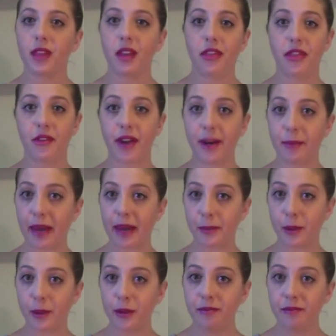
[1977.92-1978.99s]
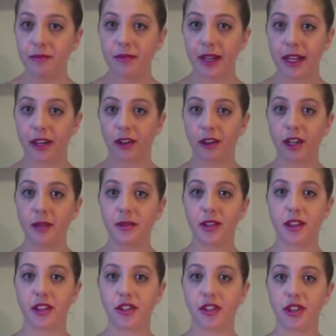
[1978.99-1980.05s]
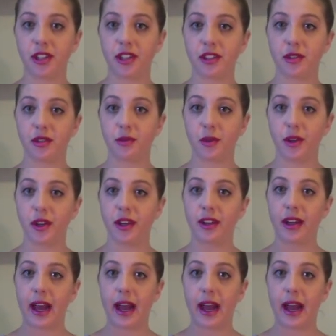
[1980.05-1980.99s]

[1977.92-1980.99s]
3 people in a group. So the students would